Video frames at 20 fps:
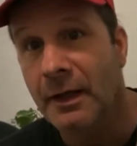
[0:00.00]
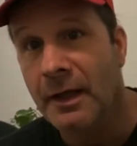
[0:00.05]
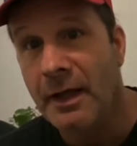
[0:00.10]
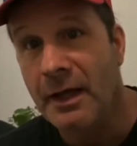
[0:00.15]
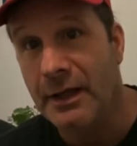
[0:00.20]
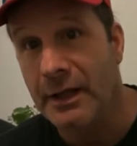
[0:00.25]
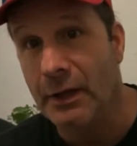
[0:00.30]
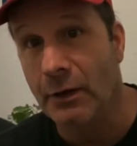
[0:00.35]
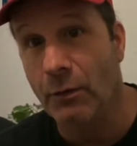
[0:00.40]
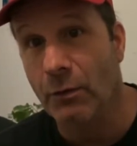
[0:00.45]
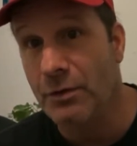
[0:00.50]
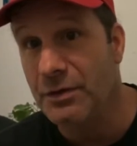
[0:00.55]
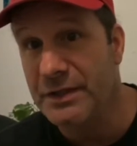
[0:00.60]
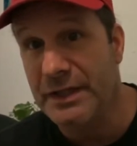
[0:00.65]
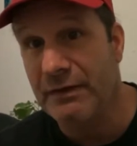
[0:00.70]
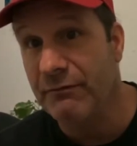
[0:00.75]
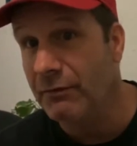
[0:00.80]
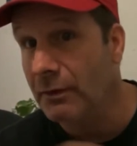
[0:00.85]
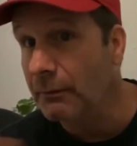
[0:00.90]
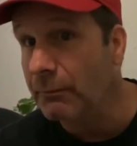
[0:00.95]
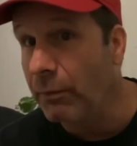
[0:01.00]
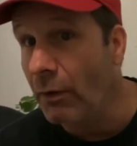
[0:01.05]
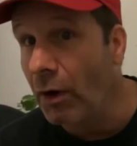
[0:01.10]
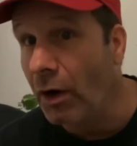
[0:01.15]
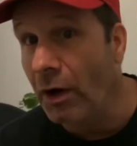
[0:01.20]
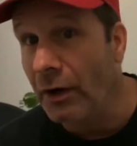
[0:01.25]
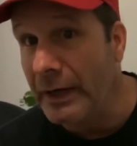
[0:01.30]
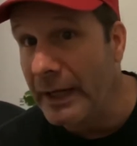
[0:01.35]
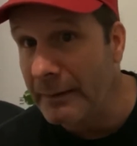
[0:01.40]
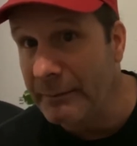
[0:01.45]
And there was even a
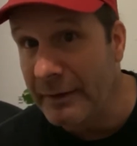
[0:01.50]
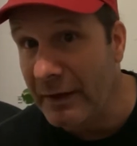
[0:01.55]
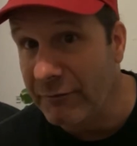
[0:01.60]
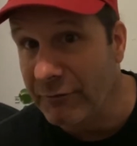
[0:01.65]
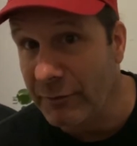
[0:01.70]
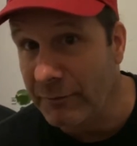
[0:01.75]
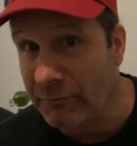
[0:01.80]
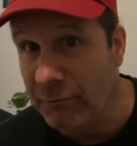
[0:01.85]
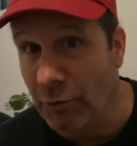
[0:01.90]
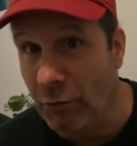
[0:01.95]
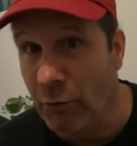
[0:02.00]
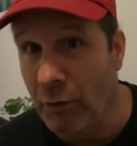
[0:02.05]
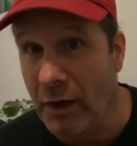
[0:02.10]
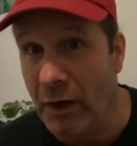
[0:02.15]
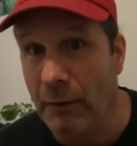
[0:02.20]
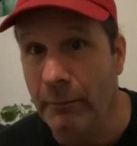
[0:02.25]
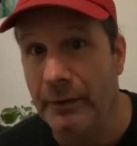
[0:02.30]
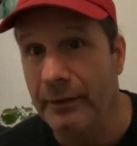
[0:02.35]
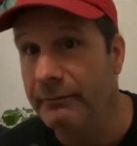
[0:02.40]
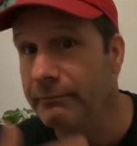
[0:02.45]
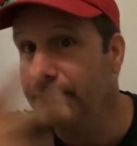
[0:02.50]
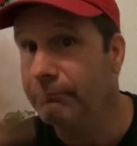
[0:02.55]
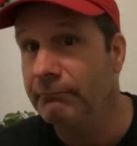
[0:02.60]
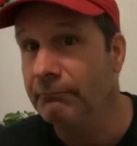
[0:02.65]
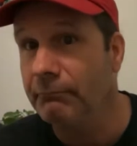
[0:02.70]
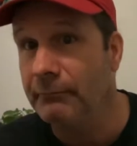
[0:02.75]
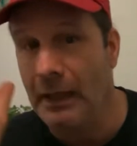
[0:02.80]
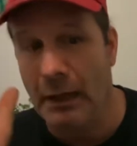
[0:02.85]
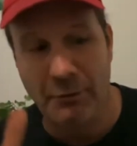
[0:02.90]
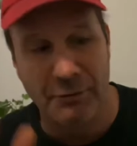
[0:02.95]
bar named after him for a while, but
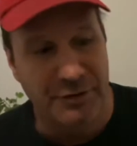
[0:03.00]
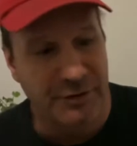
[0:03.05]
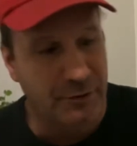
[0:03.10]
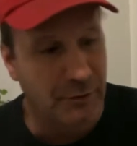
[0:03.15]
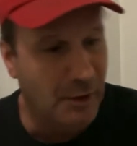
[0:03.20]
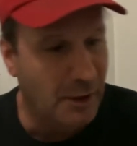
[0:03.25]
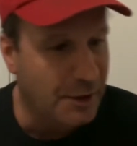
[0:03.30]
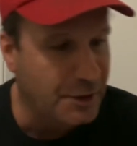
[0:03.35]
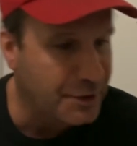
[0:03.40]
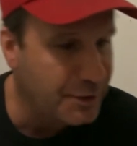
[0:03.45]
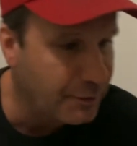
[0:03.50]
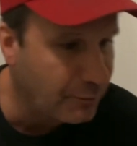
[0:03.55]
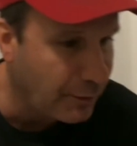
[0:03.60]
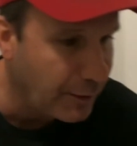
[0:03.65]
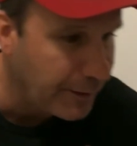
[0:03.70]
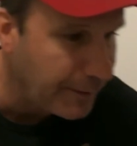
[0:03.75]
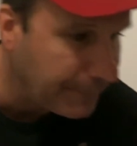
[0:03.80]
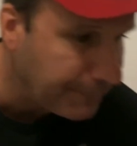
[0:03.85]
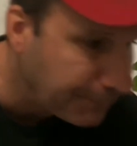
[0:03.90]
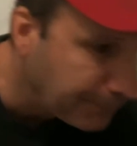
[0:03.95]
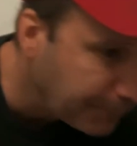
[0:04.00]
that was trashed, all right?